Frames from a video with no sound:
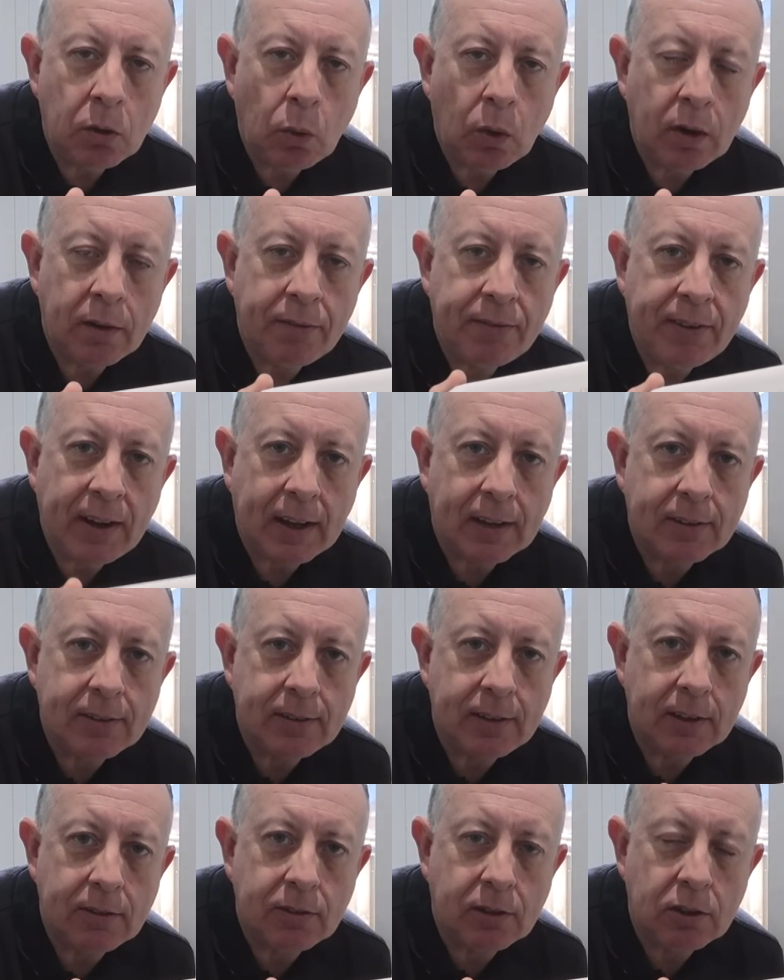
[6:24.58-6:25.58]
you'd want to
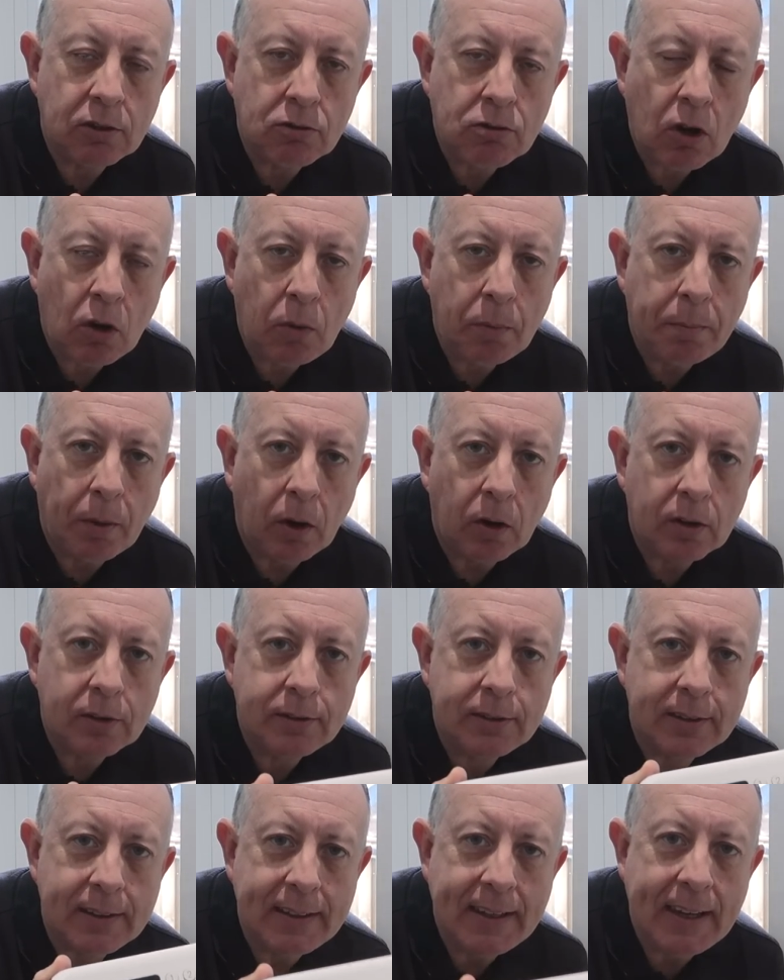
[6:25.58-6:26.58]
fix this control
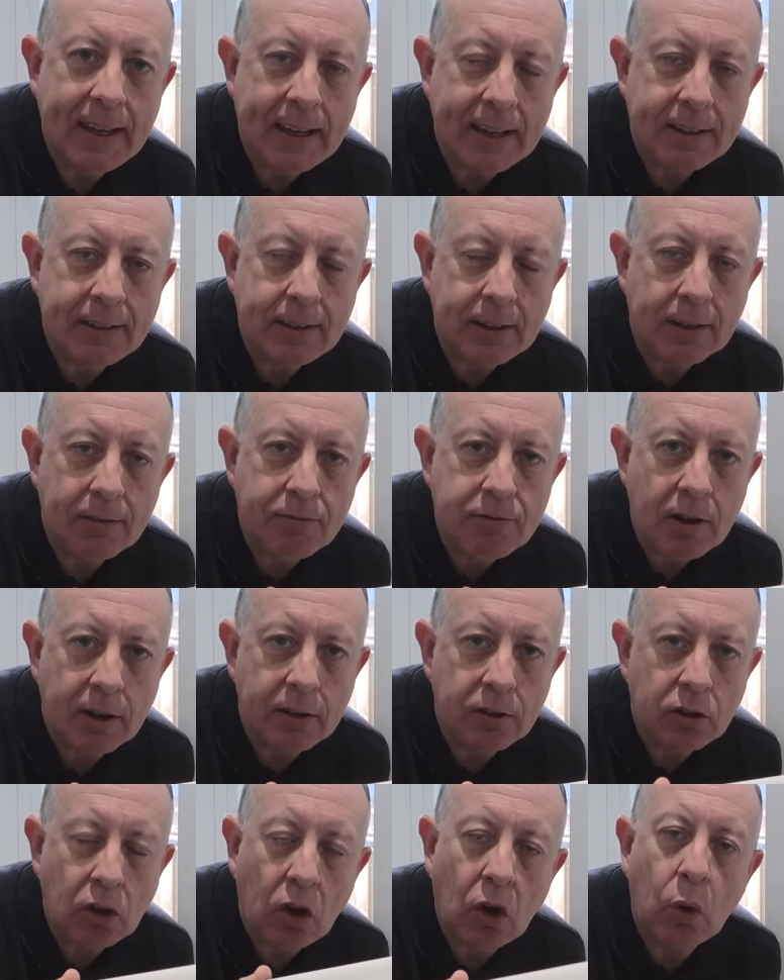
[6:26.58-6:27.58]
box near to your
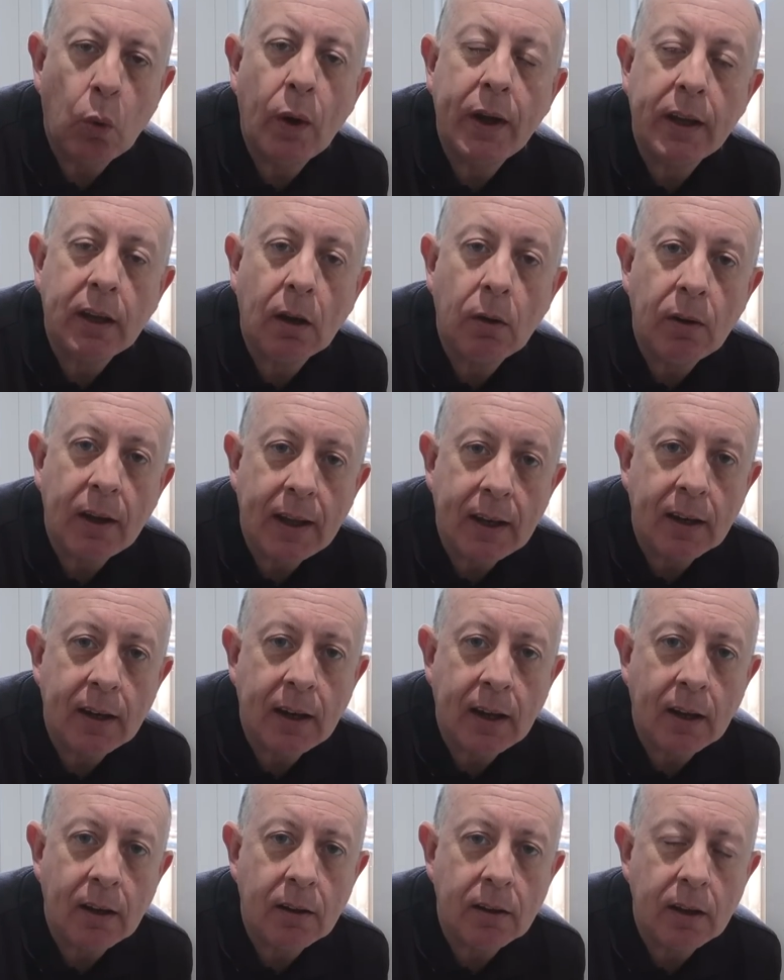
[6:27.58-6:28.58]
front door, where you go in
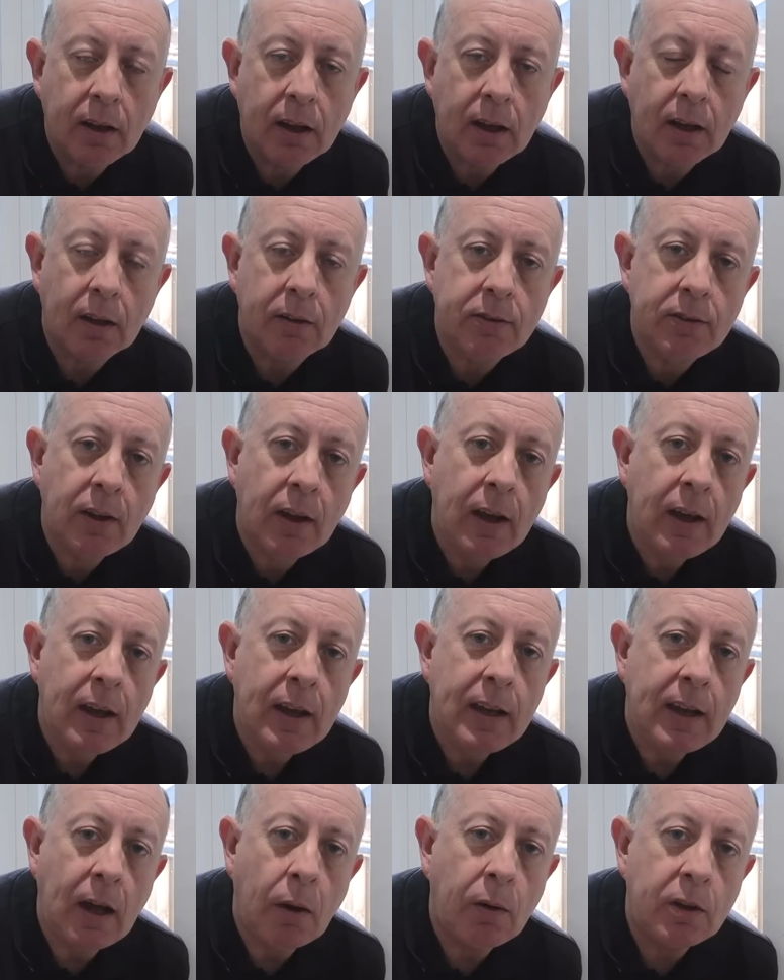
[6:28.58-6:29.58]
and out of the house.
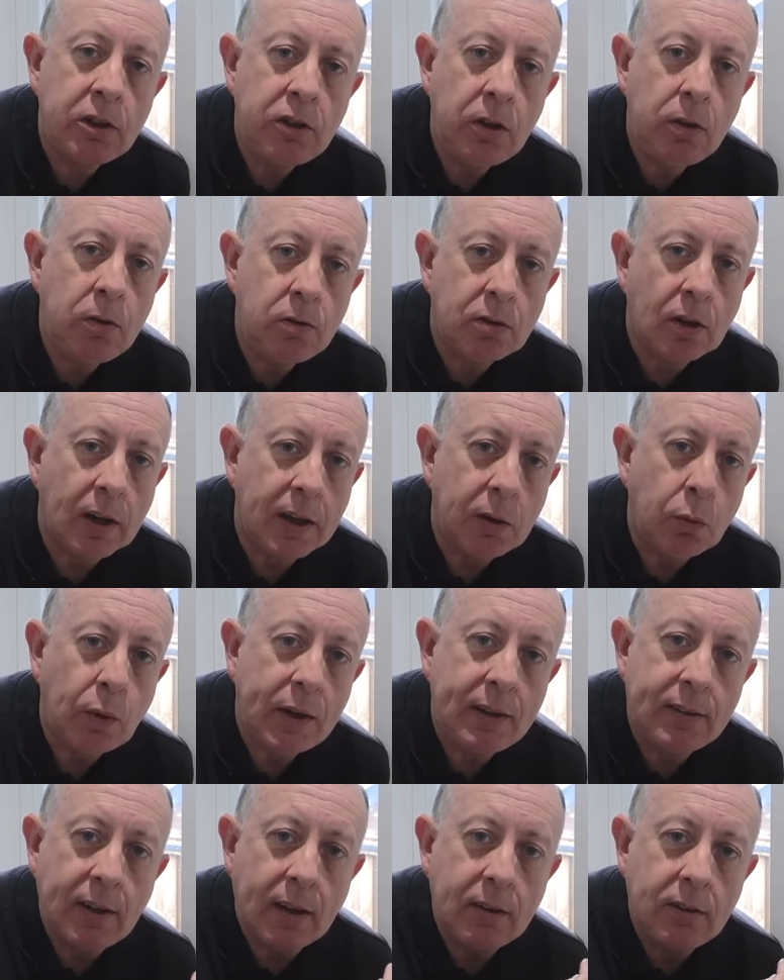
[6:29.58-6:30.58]
Now, unusually,
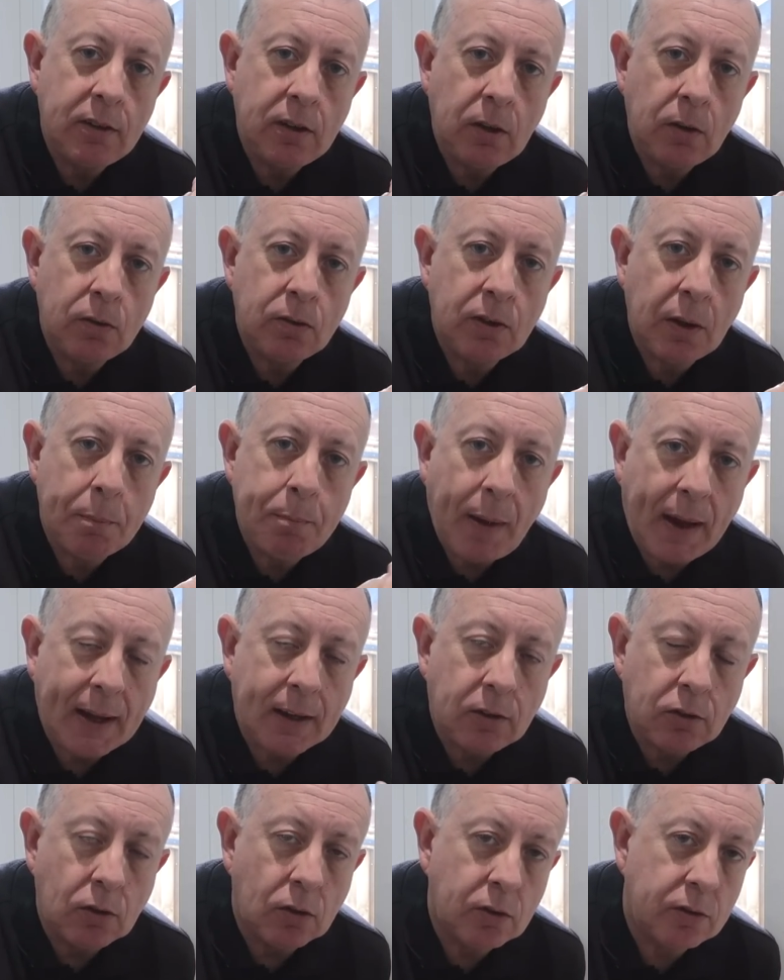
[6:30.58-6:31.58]
we tend to use the
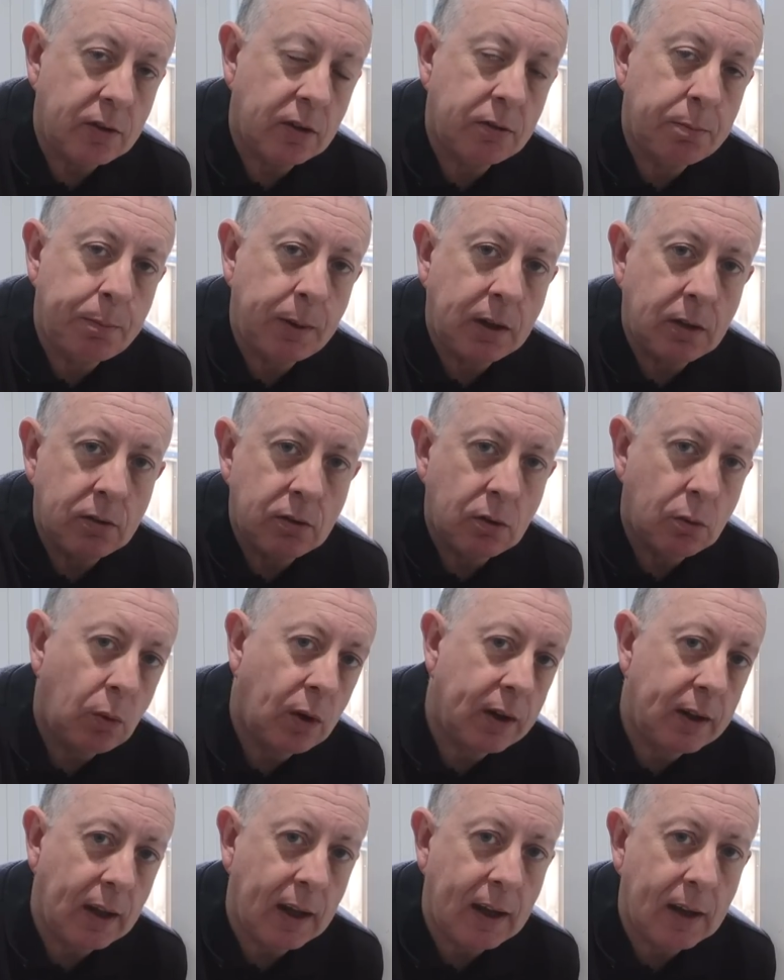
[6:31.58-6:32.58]
back door just because of the
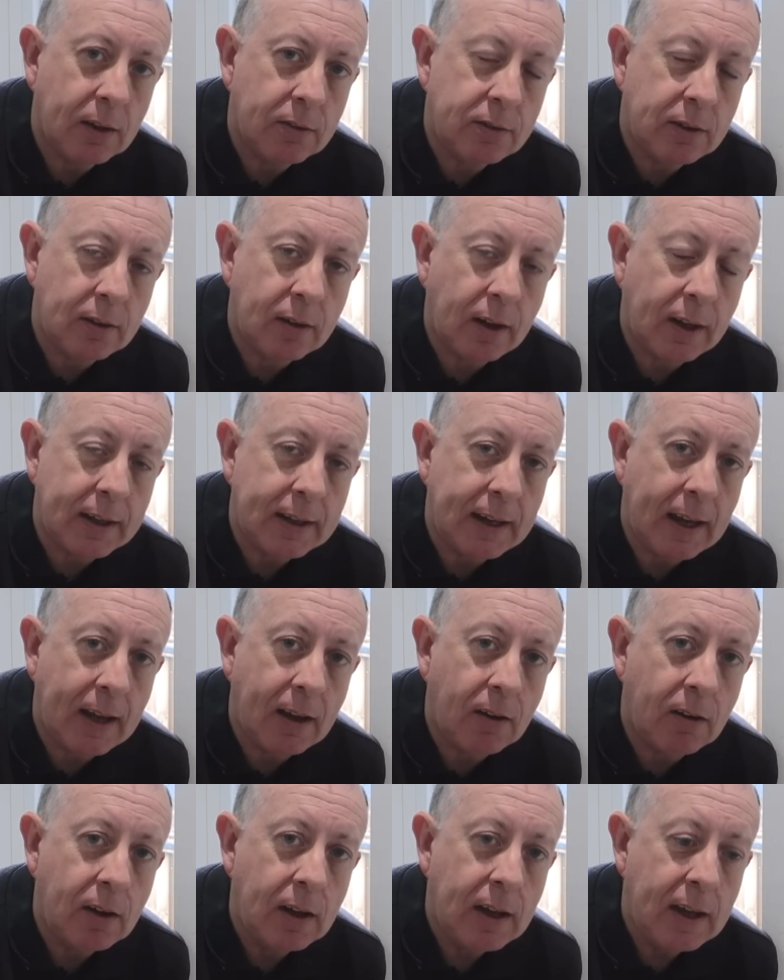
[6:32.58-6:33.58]
way the house is laid
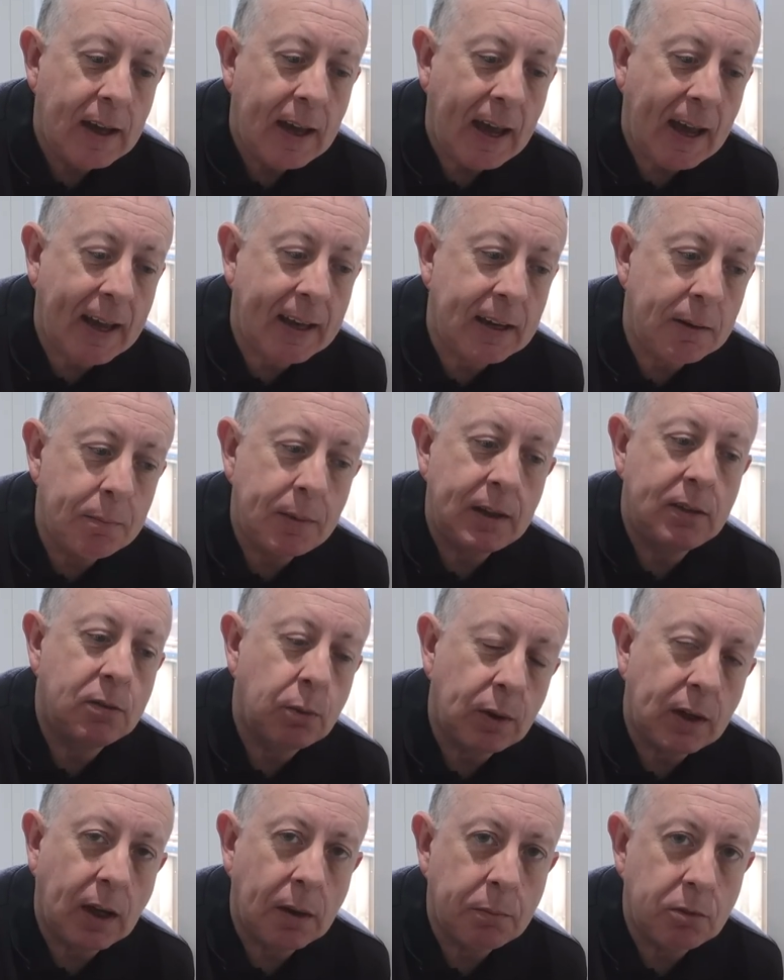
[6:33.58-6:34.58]
out, and it
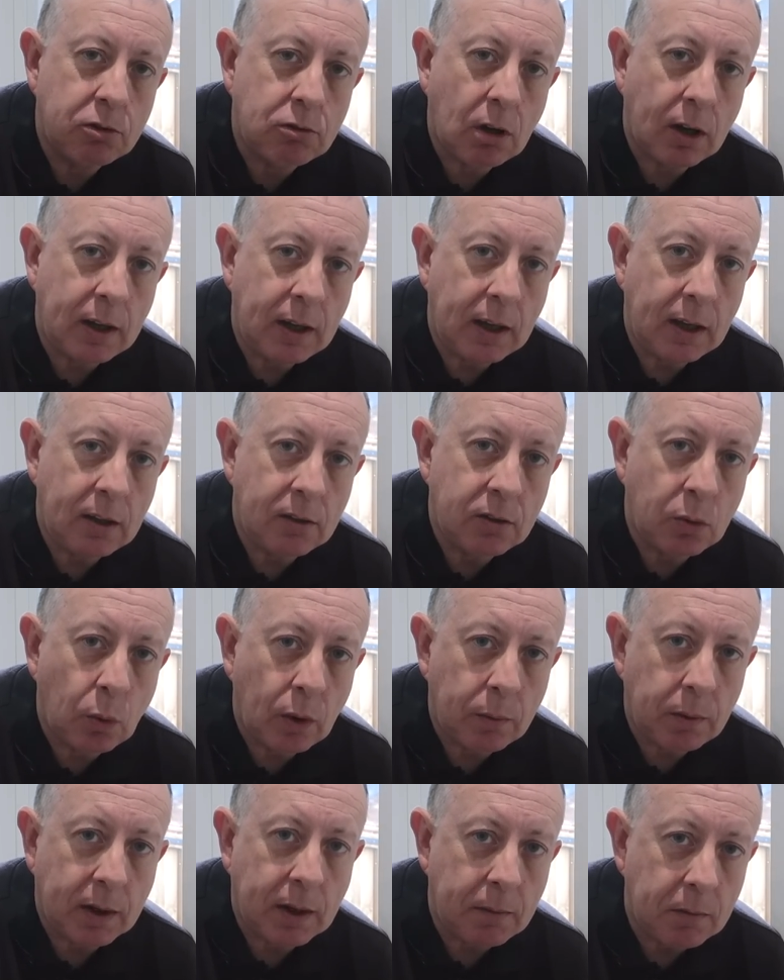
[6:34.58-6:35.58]
means we come straight into
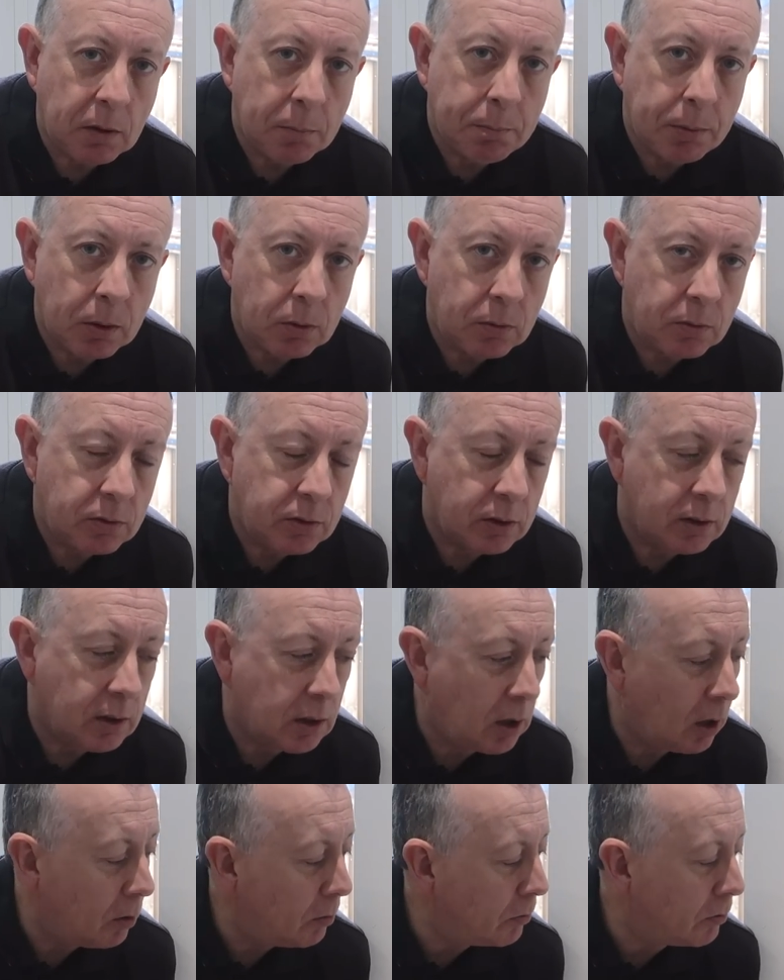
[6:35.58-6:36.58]
where we keep the boots and
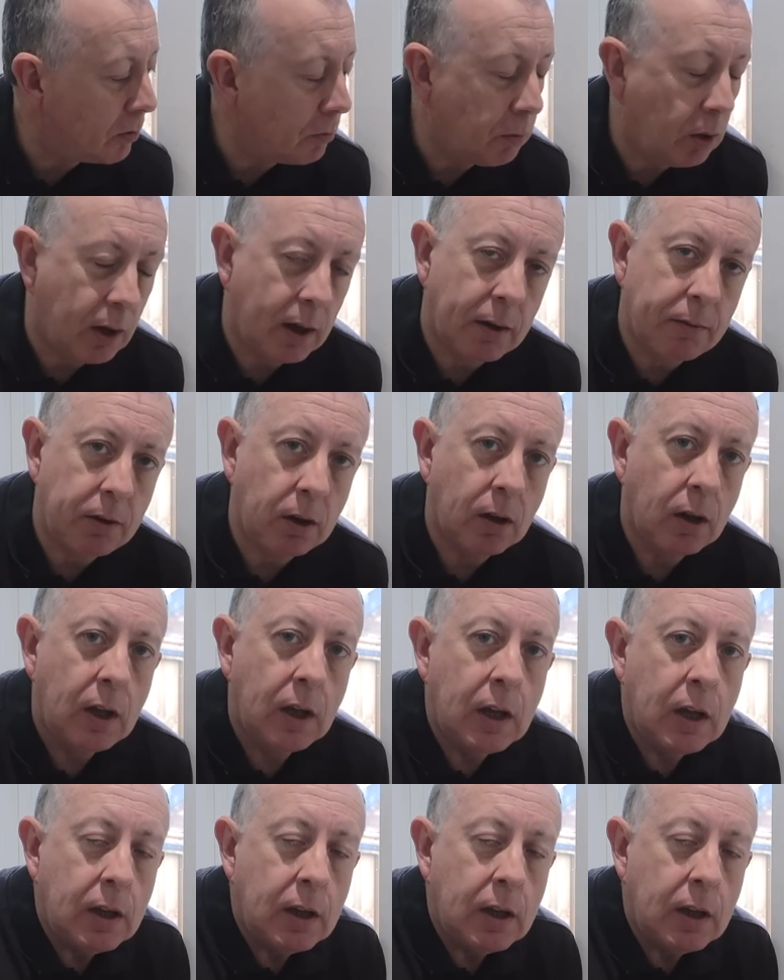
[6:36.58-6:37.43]
the coats and what have you.